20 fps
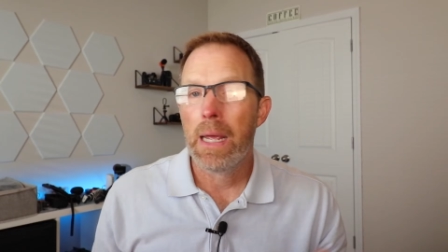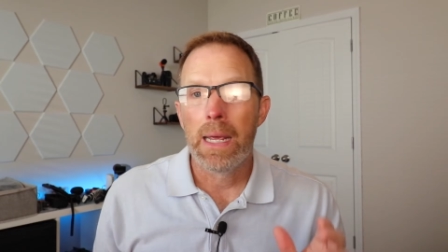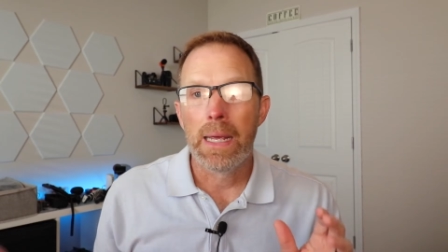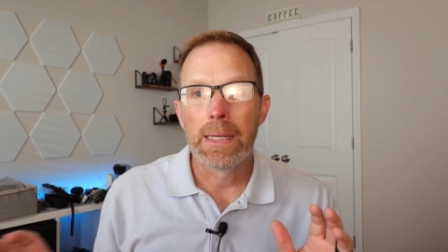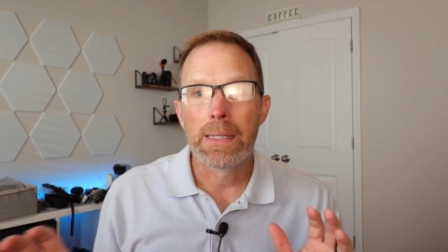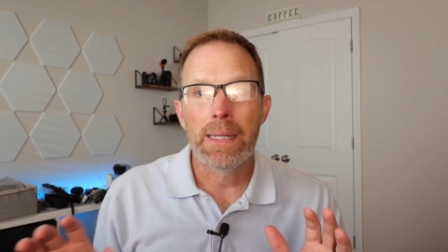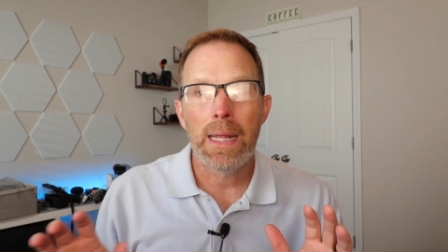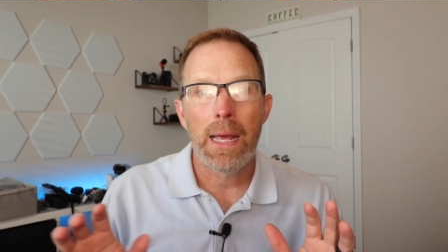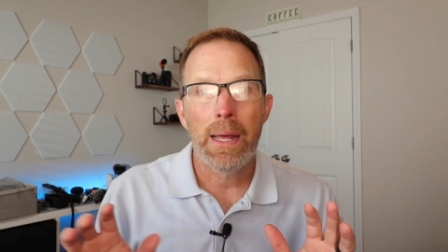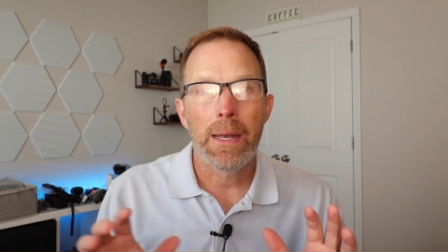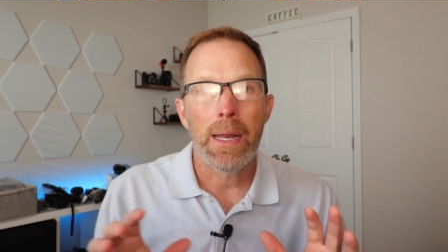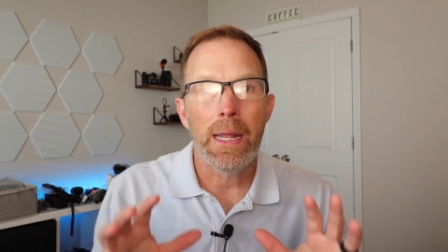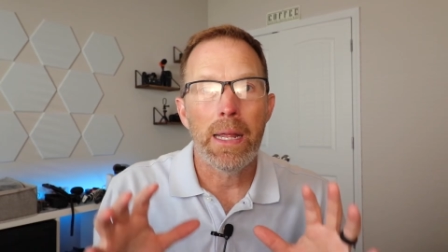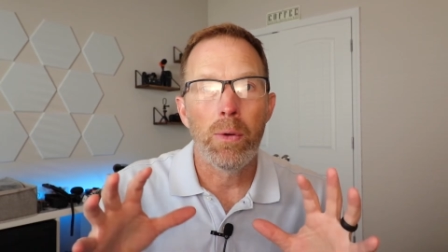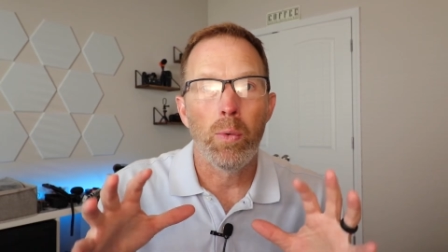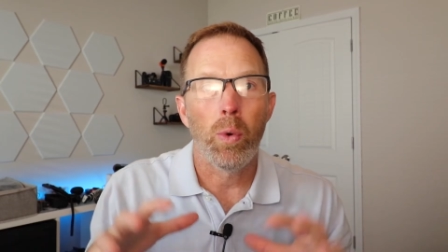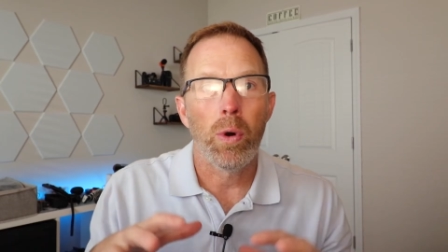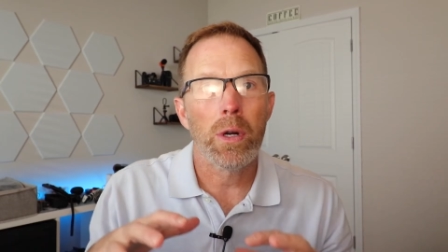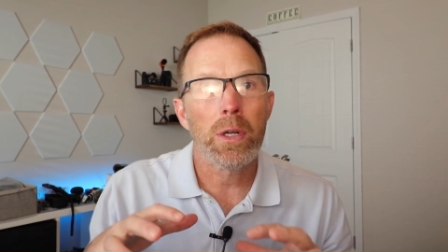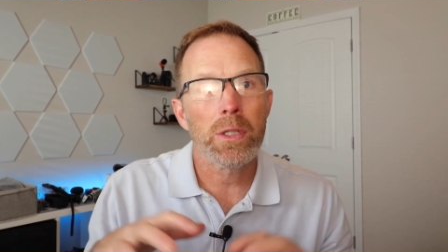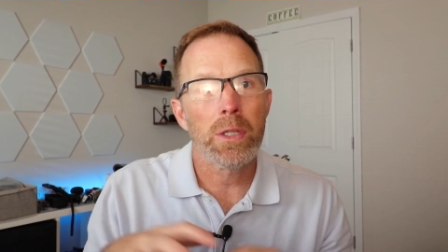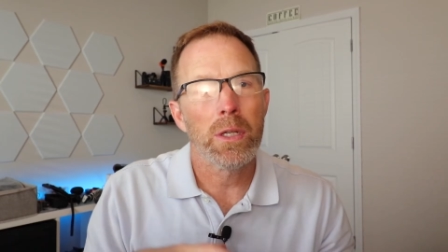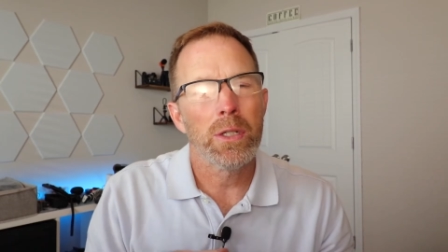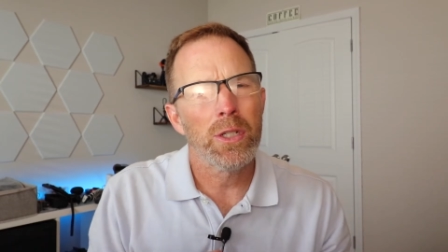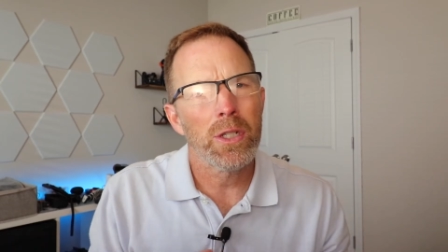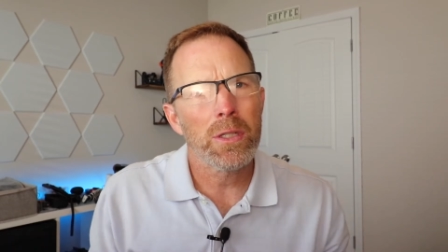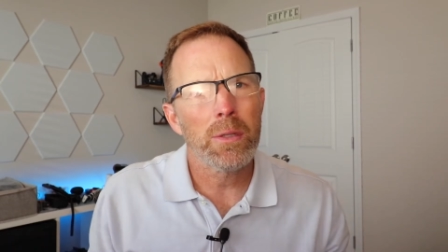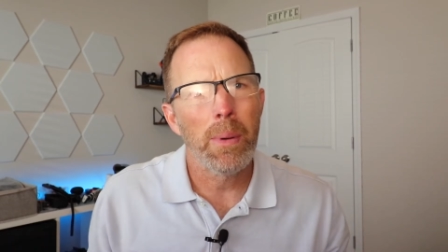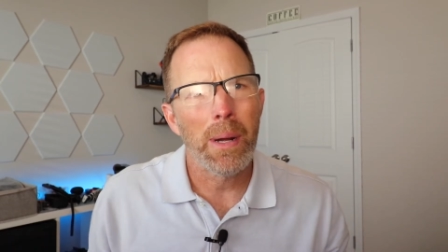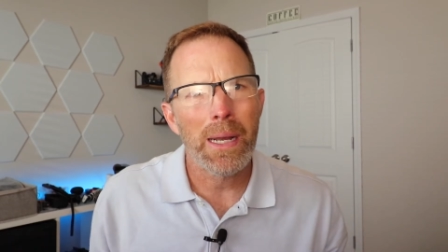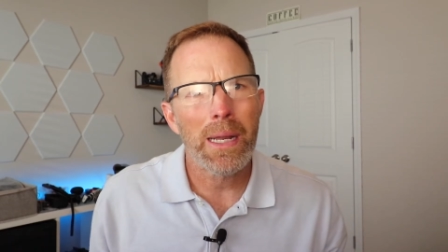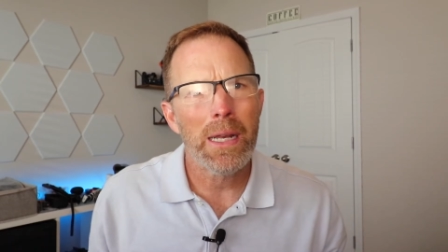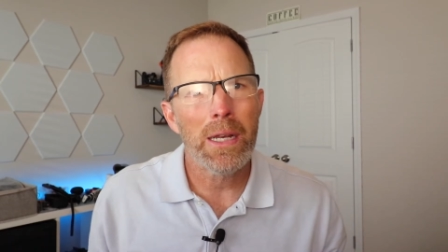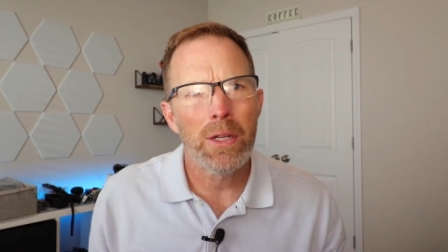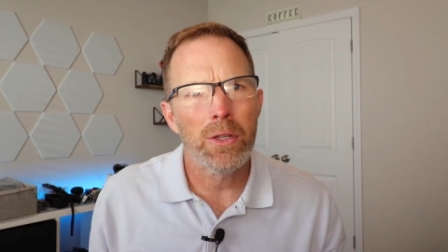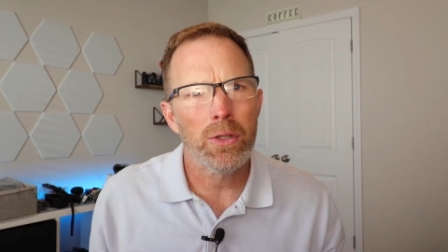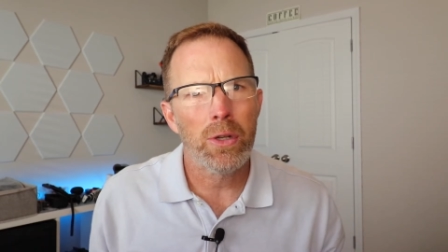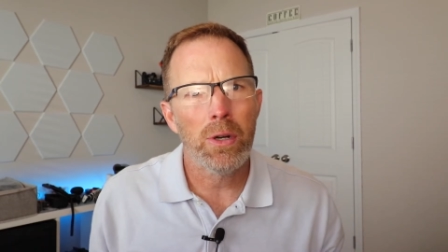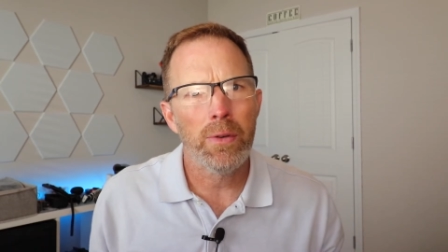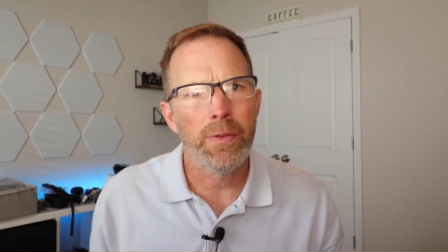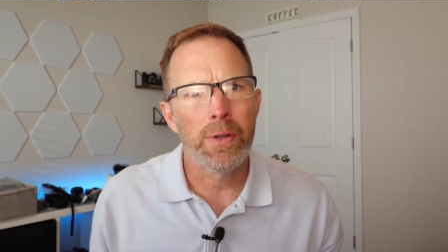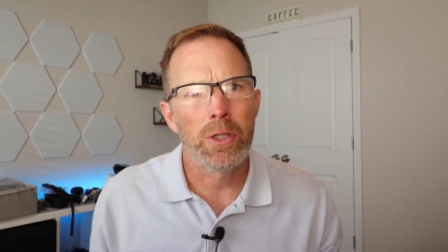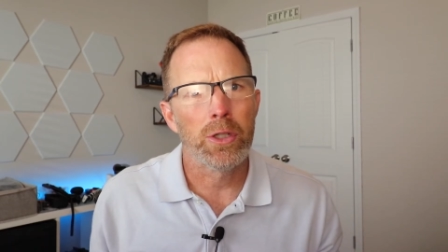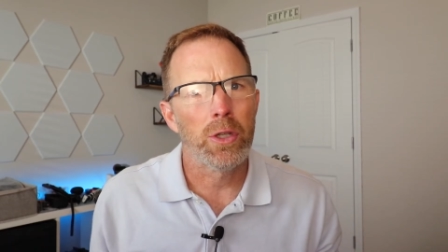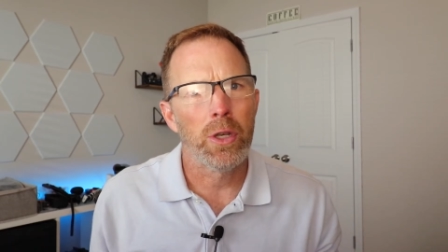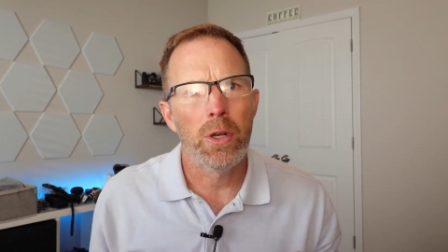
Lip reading: is that it works on just about any surface,